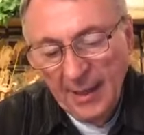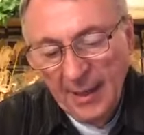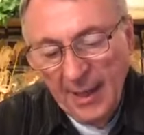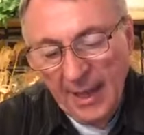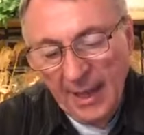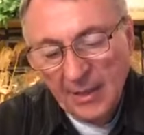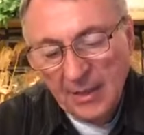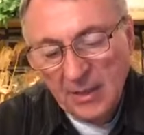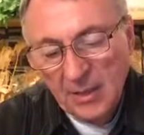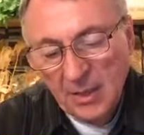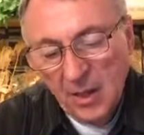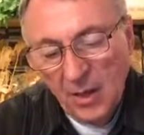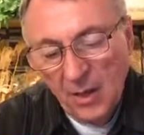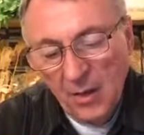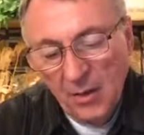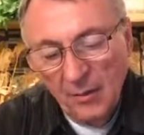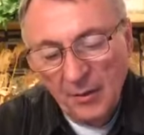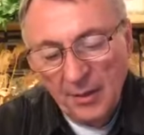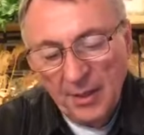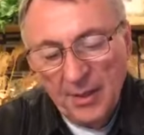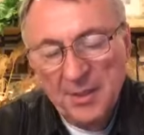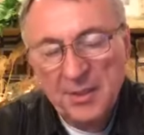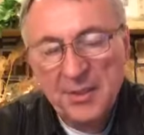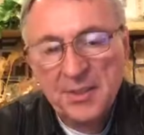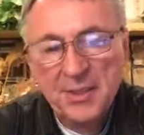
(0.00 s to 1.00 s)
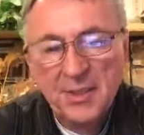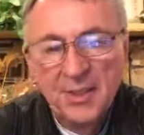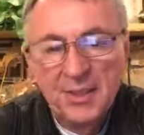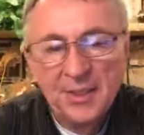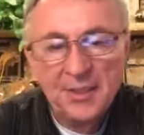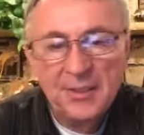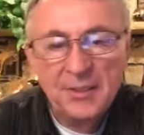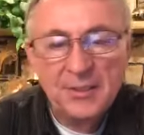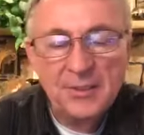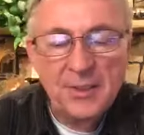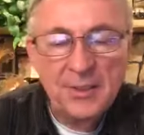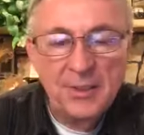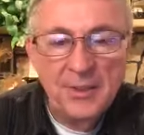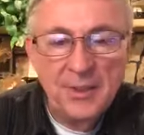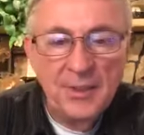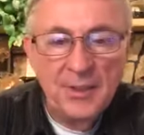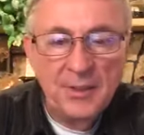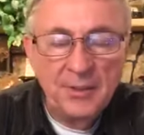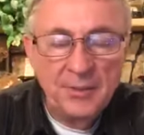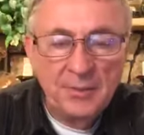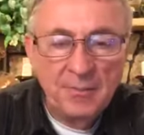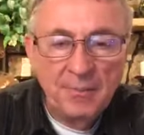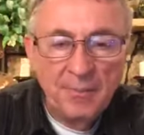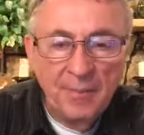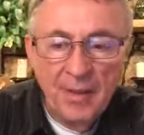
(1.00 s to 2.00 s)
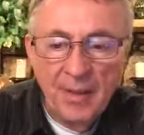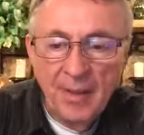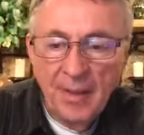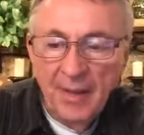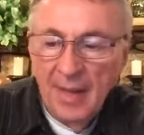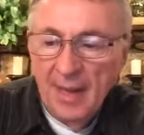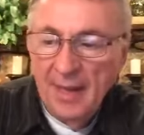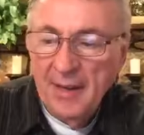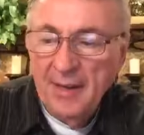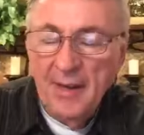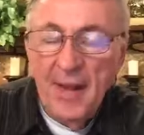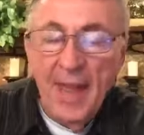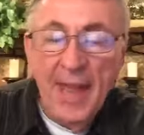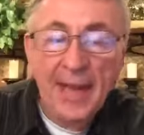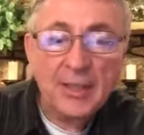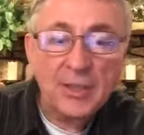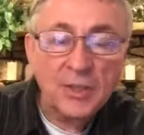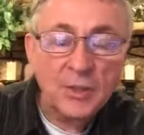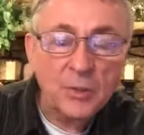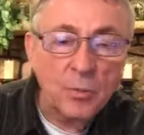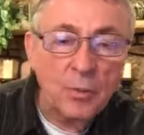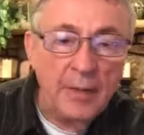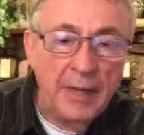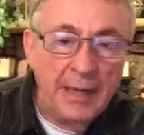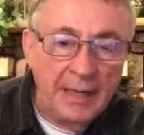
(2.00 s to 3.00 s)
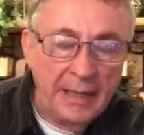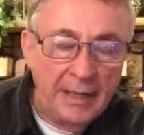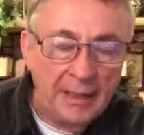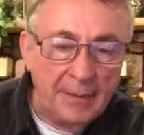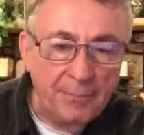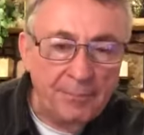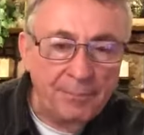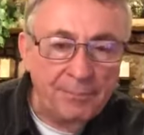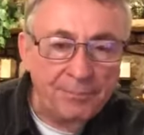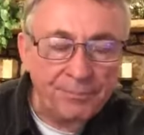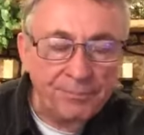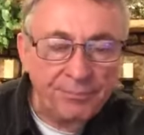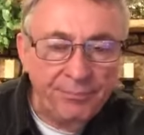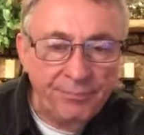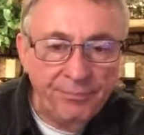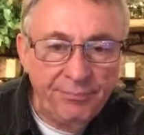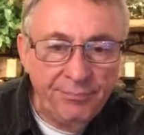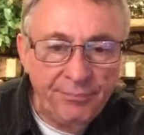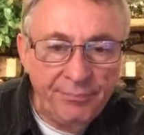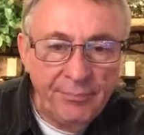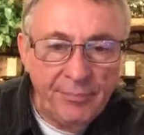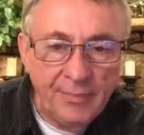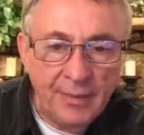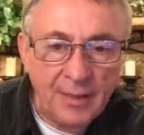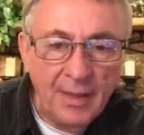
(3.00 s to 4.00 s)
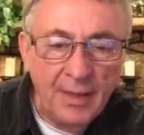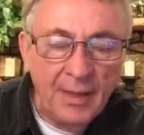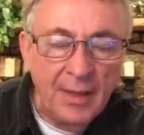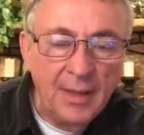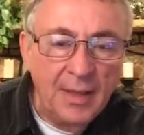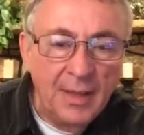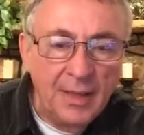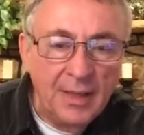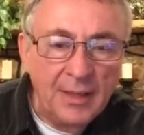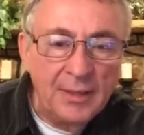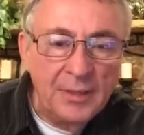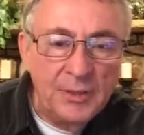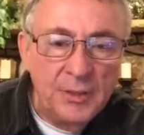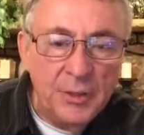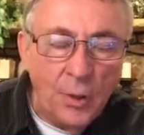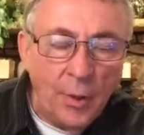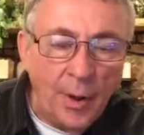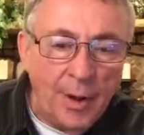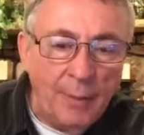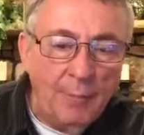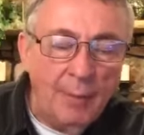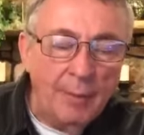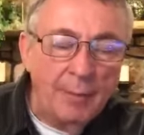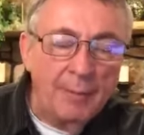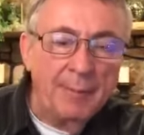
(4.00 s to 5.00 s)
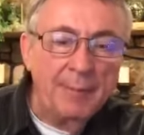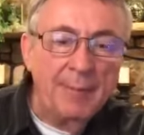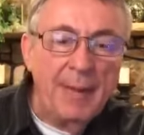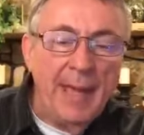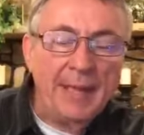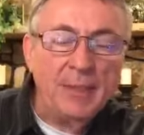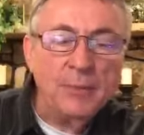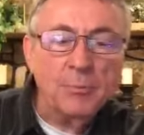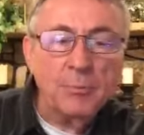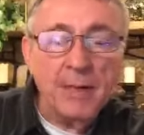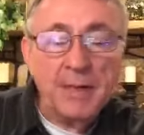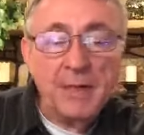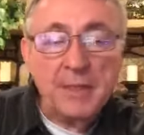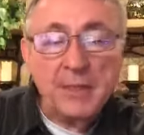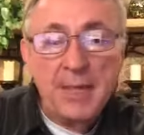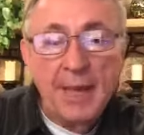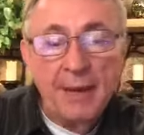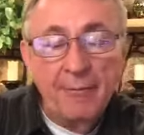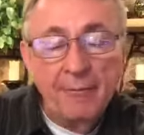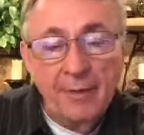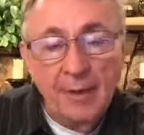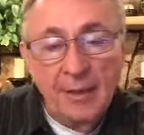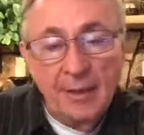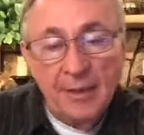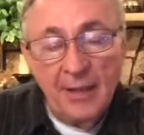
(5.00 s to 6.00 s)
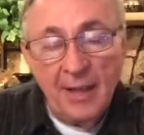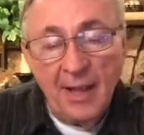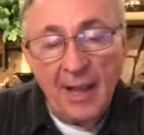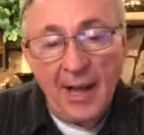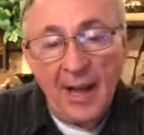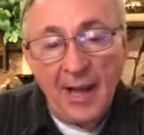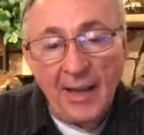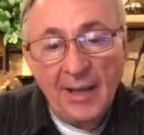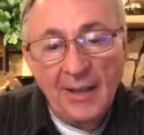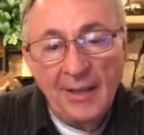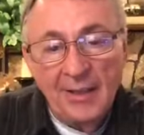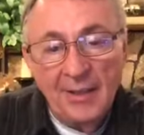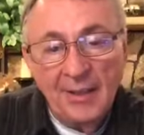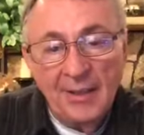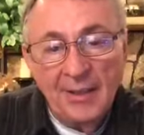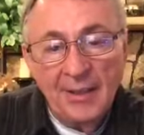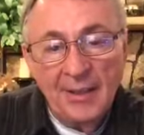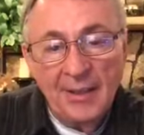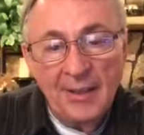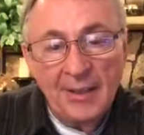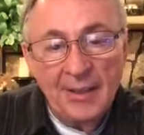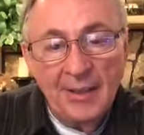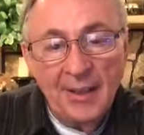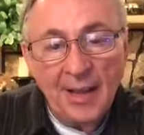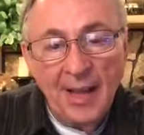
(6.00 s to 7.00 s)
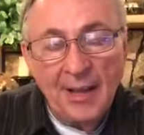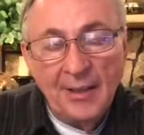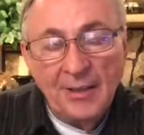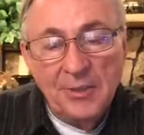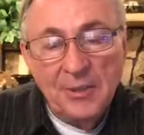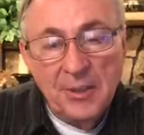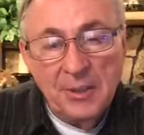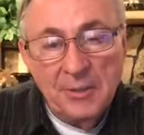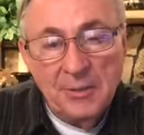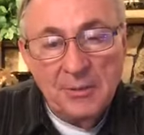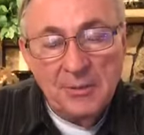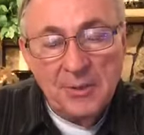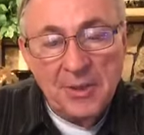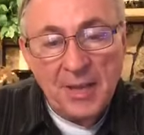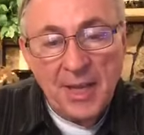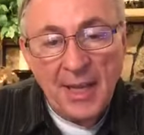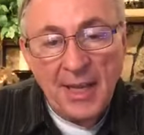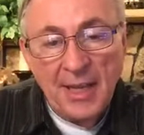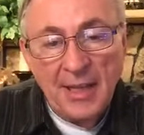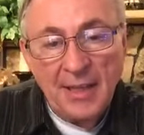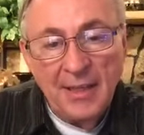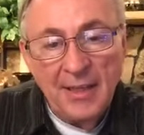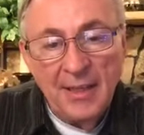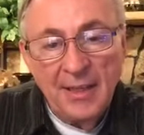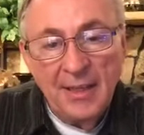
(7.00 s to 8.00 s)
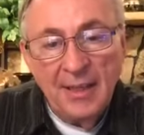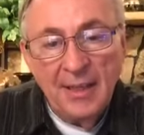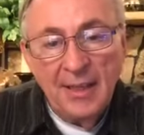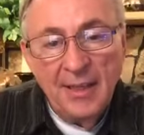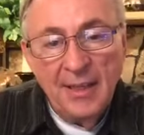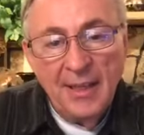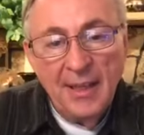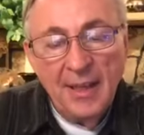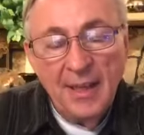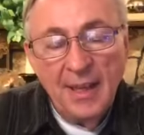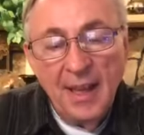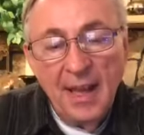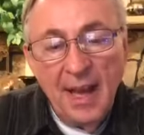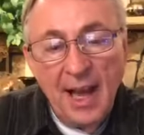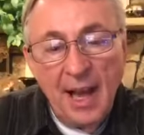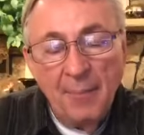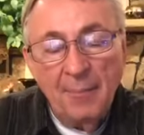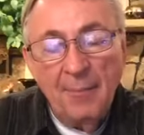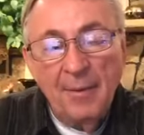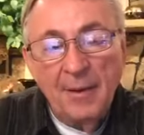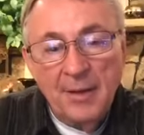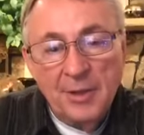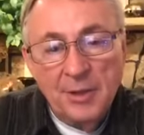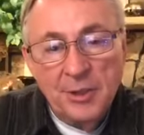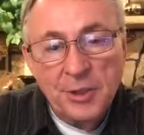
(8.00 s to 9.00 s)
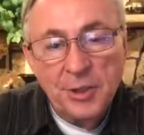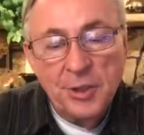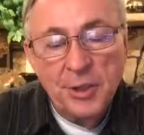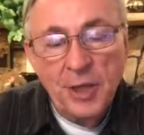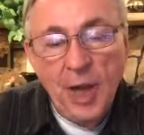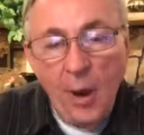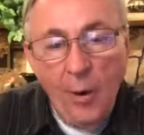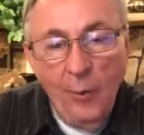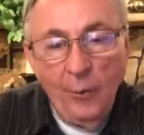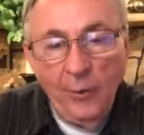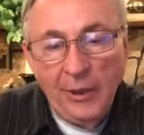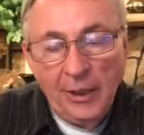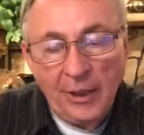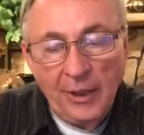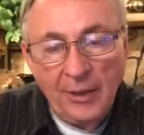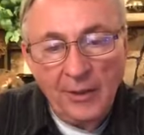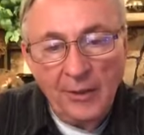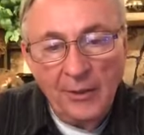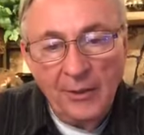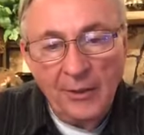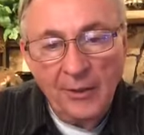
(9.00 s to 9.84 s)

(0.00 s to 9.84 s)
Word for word: has called us to do. And next week, join with me next week, 7 o'clock on Tuesday. I'm going to show you